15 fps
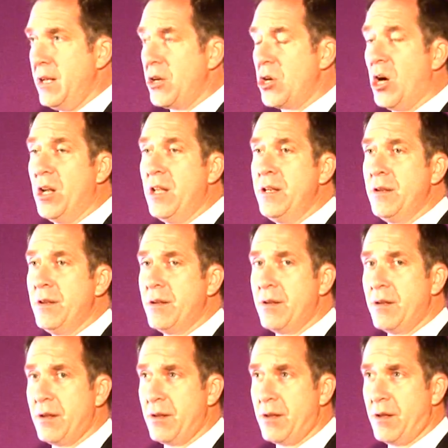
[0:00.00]
Colin,
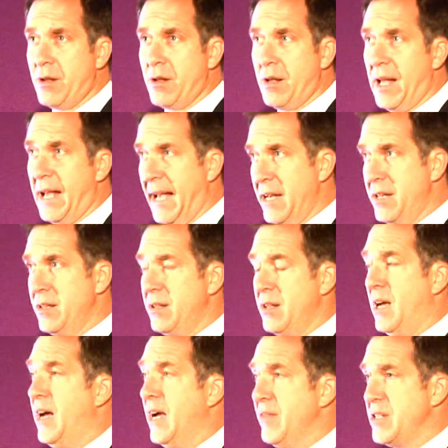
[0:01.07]
Ed,
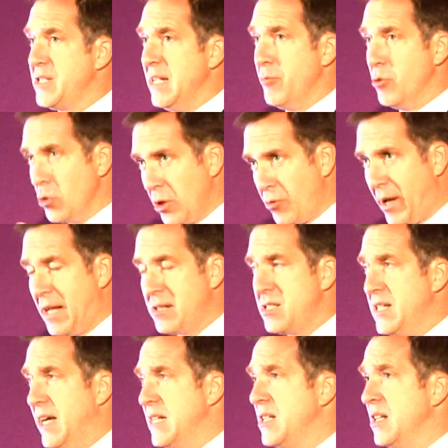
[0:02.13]
I and the team are all around
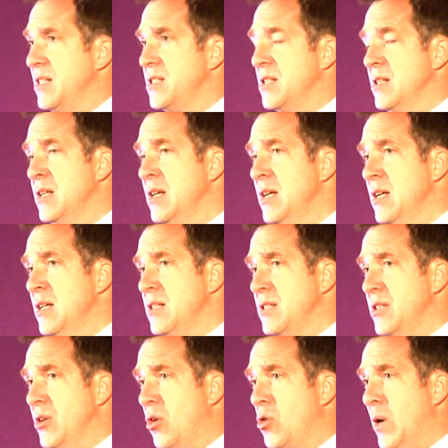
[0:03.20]
today to listen
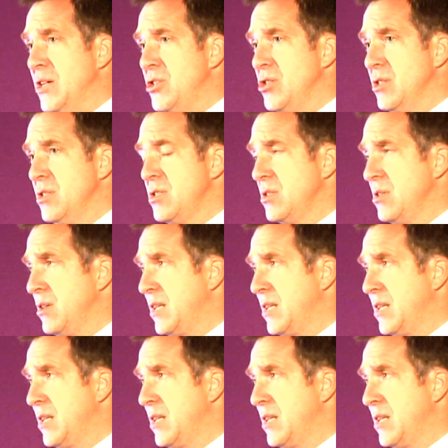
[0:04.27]
to your questions,